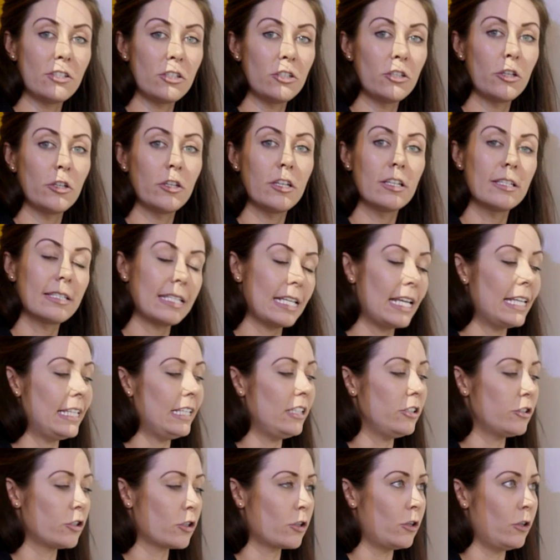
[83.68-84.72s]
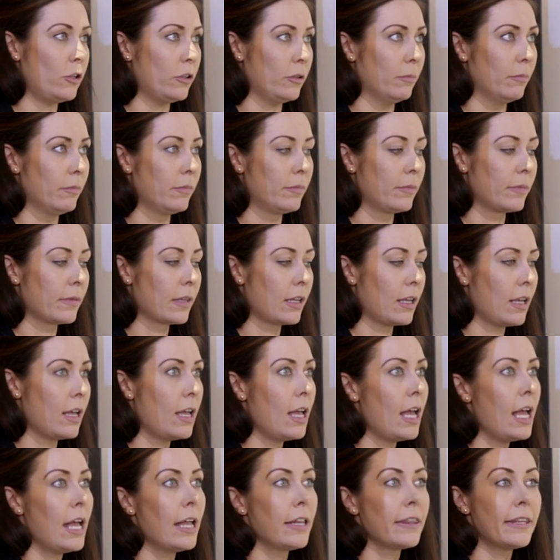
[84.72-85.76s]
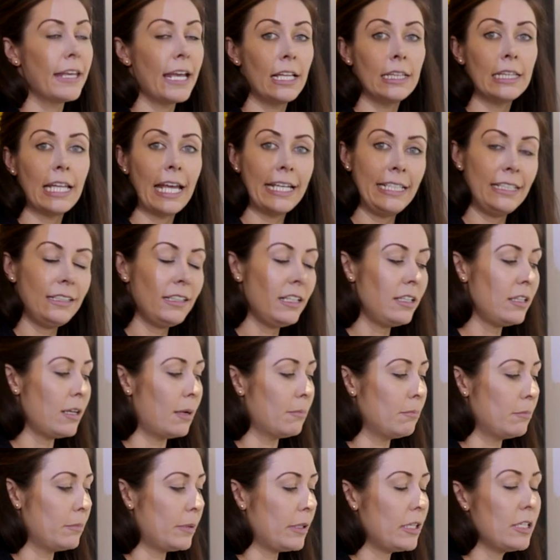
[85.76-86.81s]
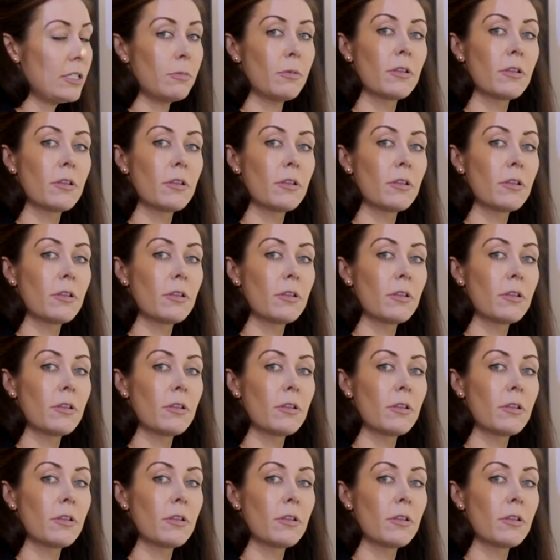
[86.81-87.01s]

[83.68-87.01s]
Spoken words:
and units in each column. They align the numbers